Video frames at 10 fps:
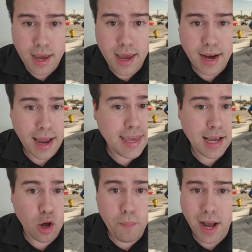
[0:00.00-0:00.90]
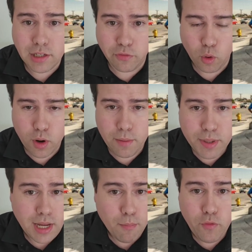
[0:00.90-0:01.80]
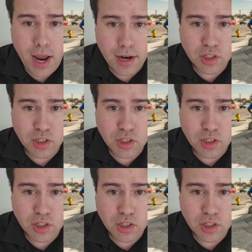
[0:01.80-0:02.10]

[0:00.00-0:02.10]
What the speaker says: and I can't go back to Florida because I moved